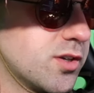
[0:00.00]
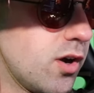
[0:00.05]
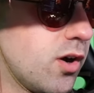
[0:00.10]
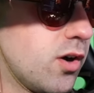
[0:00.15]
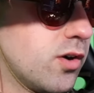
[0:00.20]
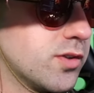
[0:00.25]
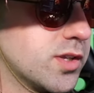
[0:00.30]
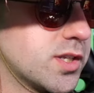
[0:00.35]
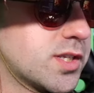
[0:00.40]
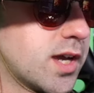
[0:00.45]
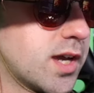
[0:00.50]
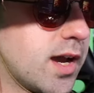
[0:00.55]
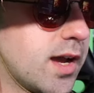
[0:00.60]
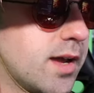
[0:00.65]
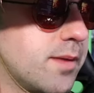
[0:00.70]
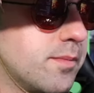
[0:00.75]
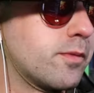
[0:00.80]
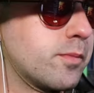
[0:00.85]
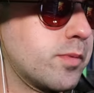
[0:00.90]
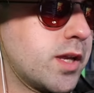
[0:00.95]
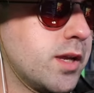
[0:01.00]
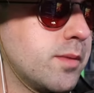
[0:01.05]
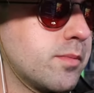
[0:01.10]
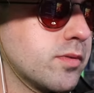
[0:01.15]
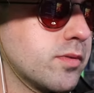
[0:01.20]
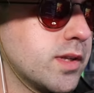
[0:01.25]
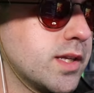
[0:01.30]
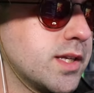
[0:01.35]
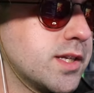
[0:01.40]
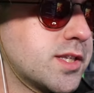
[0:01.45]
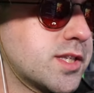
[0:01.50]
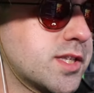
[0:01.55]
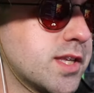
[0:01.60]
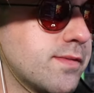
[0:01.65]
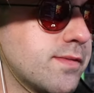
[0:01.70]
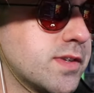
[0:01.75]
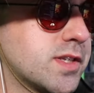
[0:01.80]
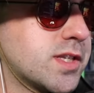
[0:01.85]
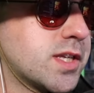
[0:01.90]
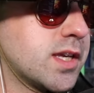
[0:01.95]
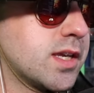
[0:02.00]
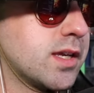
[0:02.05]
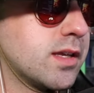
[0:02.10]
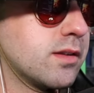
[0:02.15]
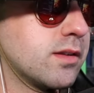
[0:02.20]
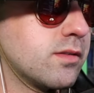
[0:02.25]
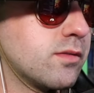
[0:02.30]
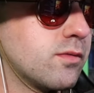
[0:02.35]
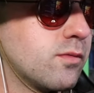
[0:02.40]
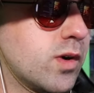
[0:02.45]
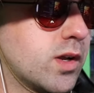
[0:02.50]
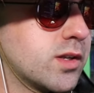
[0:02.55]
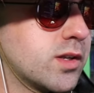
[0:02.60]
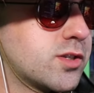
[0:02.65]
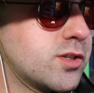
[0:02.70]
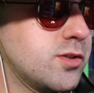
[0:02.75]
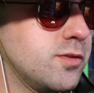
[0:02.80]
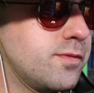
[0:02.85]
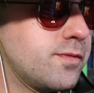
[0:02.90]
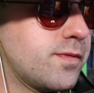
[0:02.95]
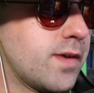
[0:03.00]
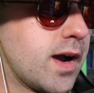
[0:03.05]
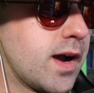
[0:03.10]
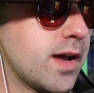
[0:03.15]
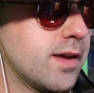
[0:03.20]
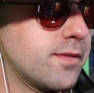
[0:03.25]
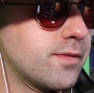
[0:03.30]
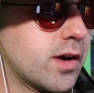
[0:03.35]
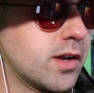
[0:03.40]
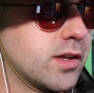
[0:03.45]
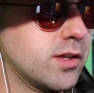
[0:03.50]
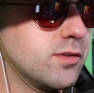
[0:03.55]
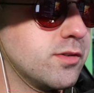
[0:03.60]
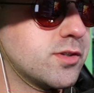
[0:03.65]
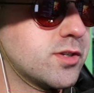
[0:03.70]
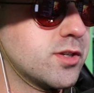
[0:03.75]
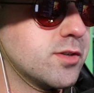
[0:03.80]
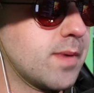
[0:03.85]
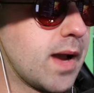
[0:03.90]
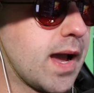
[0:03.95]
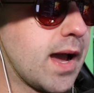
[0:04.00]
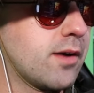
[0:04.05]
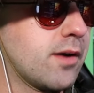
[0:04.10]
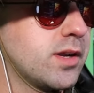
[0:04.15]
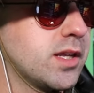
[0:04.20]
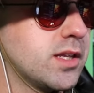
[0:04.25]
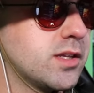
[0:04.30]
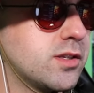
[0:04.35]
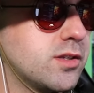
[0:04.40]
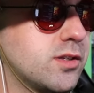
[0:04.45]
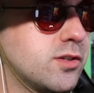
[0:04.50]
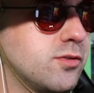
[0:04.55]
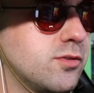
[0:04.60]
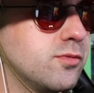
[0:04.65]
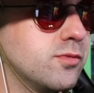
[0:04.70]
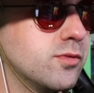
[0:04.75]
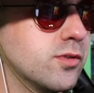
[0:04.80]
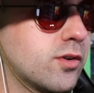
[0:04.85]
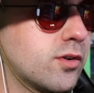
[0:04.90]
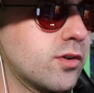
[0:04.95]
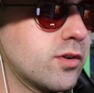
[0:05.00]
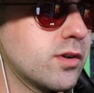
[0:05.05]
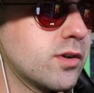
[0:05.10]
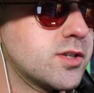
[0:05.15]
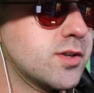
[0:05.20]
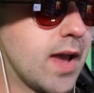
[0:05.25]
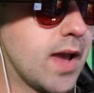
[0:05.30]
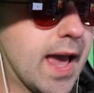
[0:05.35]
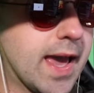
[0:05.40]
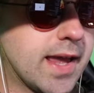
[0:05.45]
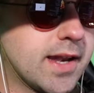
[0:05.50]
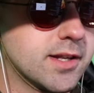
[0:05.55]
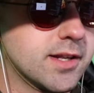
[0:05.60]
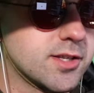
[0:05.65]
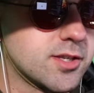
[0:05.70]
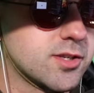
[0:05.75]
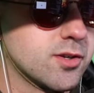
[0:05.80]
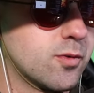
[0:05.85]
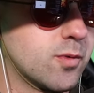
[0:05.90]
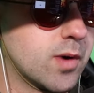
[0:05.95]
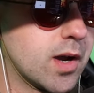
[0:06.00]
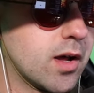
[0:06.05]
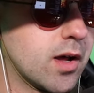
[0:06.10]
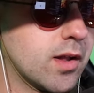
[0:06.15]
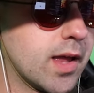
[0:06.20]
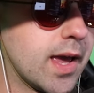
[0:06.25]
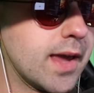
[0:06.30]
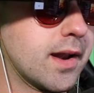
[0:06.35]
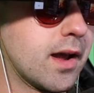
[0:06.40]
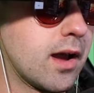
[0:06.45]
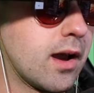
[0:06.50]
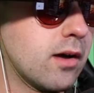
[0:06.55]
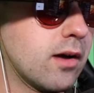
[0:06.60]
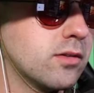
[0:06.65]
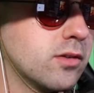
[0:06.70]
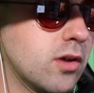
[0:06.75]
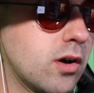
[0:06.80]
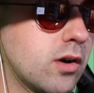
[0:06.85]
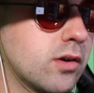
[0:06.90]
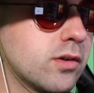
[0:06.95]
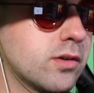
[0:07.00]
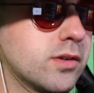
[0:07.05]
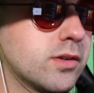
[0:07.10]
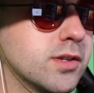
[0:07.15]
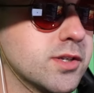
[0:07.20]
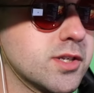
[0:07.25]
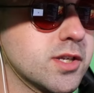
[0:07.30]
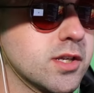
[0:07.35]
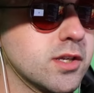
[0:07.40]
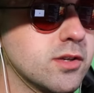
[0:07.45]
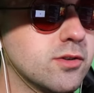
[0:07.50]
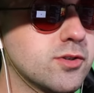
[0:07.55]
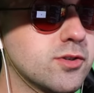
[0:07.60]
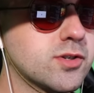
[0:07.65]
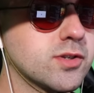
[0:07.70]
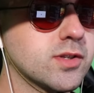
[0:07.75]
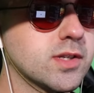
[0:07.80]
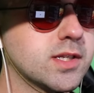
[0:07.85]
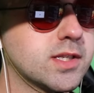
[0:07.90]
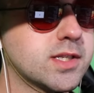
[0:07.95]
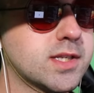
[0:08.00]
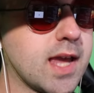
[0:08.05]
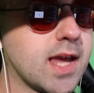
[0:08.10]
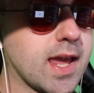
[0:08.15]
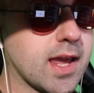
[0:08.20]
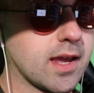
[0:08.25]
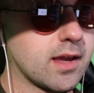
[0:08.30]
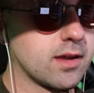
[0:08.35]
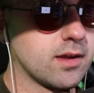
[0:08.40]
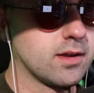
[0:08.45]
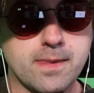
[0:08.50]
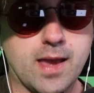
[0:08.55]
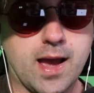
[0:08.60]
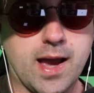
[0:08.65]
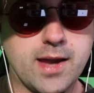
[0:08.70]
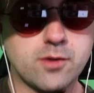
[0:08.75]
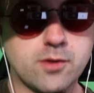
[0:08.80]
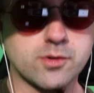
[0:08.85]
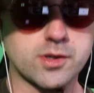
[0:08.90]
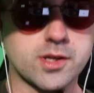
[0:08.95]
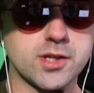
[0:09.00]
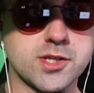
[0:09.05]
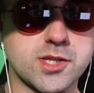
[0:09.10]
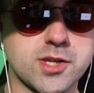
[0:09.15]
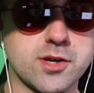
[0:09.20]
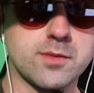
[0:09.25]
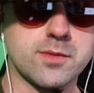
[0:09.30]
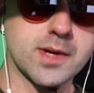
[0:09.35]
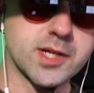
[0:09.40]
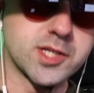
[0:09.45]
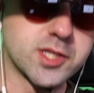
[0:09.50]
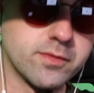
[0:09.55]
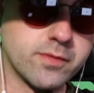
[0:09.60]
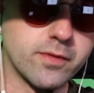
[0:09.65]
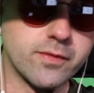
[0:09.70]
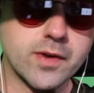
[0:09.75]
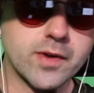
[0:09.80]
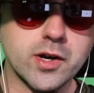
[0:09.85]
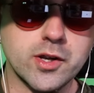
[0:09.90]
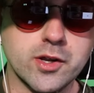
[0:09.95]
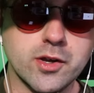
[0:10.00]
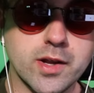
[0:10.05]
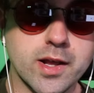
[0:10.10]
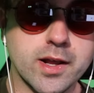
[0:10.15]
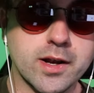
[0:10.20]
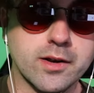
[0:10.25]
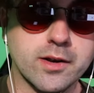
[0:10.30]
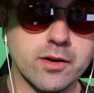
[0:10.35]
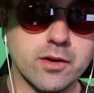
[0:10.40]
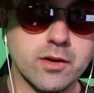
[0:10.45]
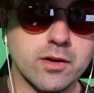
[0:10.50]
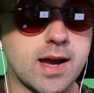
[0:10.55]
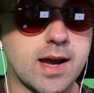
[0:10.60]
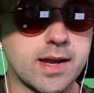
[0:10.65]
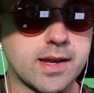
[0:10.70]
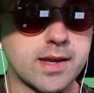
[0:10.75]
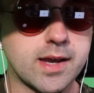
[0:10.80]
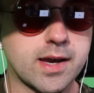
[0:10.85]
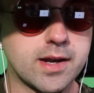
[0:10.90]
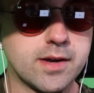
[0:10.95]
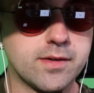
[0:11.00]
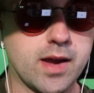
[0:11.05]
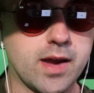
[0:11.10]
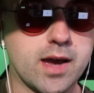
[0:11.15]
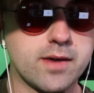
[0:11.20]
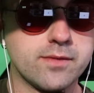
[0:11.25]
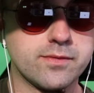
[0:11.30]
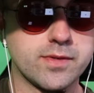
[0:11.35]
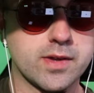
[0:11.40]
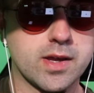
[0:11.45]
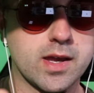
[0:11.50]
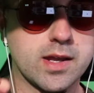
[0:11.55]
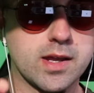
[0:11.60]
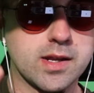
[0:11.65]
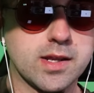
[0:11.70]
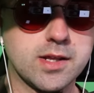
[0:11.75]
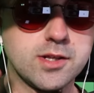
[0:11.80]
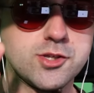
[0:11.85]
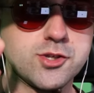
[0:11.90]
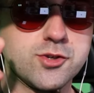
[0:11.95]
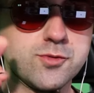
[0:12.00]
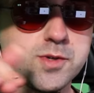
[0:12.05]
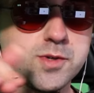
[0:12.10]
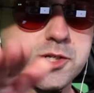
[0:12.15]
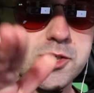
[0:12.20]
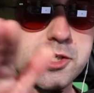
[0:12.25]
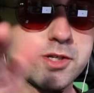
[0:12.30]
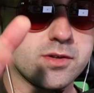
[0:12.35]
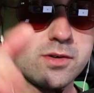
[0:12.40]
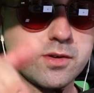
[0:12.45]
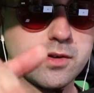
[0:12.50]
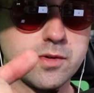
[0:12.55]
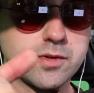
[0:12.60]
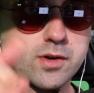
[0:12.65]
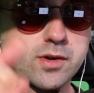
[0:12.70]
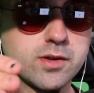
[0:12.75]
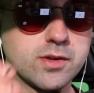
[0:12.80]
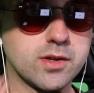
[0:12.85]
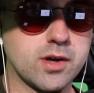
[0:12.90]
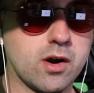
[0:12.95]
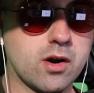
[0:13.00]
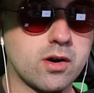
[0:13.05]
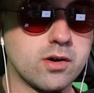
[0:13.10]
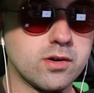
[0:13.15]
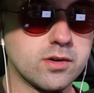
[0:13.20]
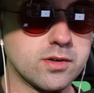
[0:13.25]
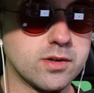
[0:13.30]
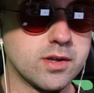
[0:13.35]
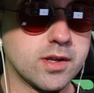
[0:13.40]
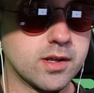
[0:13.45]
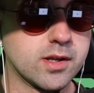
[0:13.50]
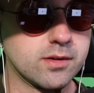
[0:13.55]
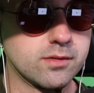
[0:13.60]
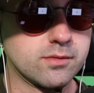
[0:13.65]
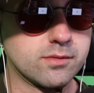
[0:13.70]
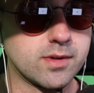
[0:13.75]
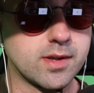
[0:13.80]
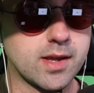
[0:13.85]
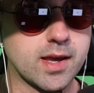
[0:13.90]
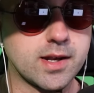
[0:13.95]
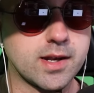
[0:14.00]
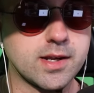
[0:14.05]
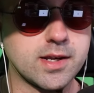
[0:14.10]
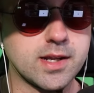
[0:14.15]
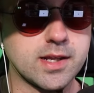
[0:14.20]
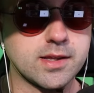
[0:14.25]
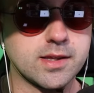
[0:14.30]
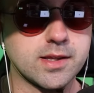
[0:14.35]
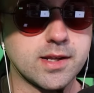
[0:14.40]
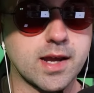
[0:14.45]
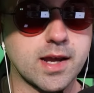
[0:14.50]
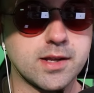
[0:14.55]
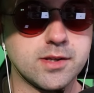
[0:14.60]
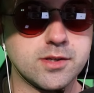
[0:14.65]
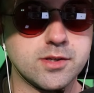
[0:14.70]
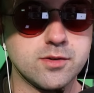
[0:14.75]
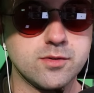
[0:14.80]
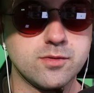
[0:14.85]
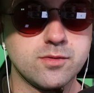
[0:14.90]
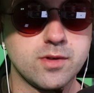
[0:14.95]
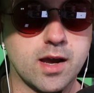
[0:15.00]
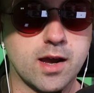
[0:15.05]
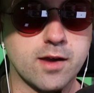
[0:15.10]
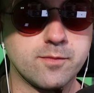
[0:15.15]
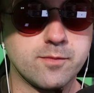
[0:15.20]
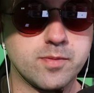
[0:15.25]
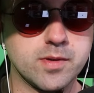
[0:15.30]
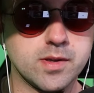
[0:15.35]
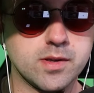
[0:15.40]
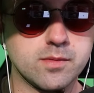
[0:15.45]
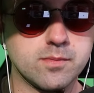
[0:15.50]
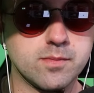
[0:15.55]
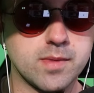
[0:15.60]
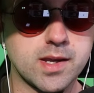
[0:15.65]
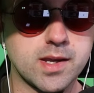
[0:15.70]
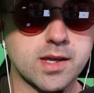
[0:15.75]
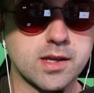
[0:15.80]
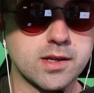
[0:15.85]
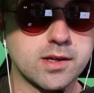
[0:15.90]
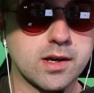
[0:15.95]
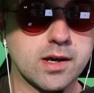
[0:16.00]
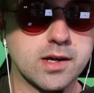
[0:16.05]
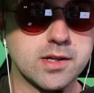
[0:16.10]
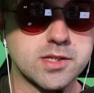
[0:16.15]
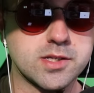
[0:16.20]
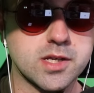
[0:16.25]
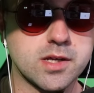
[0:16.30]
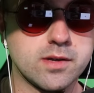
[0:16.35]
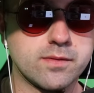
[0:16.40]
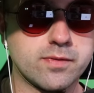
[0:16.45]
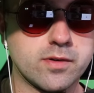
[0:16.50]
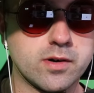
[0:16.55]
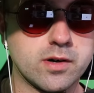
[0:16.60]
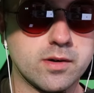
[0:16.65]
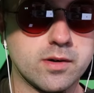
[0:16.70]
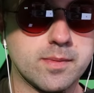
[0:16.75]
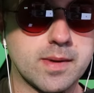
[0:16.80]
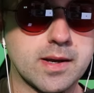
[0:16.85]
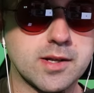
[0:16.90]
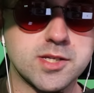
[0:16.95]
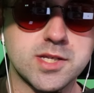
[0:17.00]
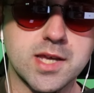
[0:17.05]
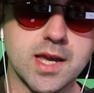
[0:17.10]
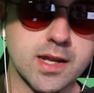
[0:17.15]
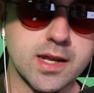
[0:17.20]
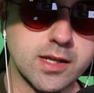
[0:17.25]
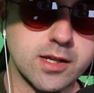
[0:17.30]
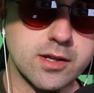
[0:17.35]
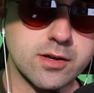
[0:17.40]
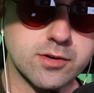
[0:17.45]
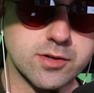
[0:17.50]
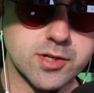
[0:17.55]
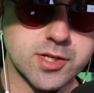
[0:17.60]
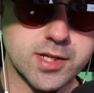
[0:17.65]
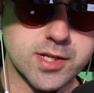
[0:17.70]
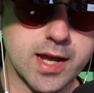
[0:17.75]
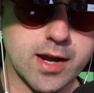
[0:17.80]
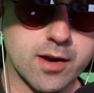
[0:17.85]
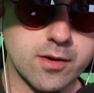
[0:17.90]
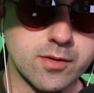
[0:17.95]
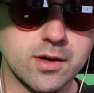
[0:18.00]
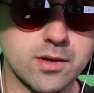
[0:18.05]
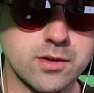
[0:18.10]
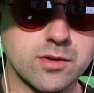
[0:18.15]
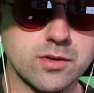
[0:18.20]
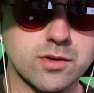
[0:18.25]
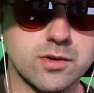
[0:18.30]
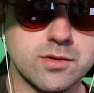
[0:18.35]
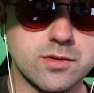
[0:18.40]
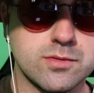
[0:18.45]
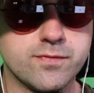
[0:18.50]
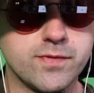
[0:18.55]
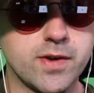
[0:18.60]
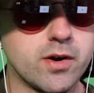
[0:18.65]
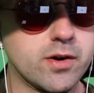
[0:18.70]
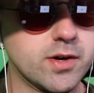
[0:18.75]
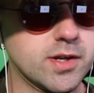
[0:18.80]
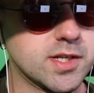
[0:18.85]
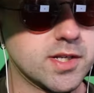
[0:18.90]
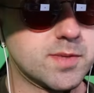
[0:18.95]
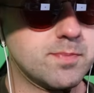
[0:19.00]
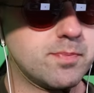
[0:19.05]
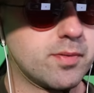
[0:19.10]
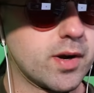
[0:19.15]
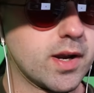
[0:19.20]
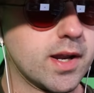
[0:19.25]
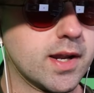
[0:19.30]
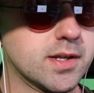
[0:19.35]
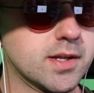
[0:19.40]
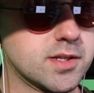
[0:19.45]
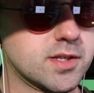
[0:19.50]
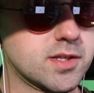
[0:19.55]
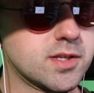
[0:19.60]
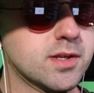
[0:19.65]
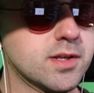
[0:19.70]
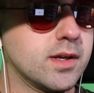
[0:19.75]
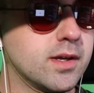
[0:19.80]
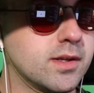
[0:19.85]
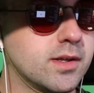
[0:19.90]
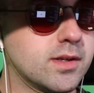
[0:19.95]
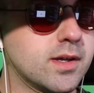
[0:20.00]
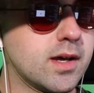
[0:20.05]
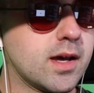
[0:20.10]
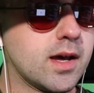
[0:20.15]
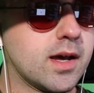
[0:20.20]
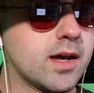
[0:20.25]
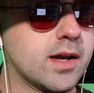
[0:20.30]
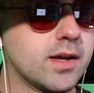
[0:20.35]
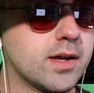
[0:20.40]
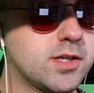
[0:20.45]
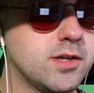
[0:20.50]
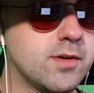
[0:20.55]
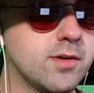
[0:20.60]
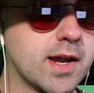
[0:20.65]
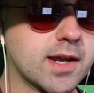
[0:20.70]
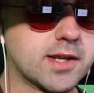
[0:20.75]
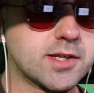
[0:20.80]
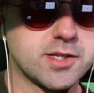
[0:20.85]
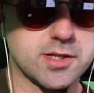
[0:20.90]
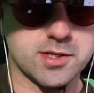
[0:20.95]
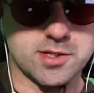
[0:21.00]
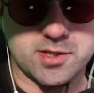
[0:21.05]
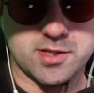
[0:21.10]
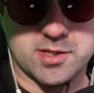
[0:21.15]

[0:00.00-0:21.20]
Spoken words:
all the time from Kimberly17125 on YouTube. How did you learn to edit so well, and how long does it usually take? I don't consider myself a very good editor. I kind of have an intuition with all the art and editing that I do. I've been making content for about 10 years now under various brands, and TRex is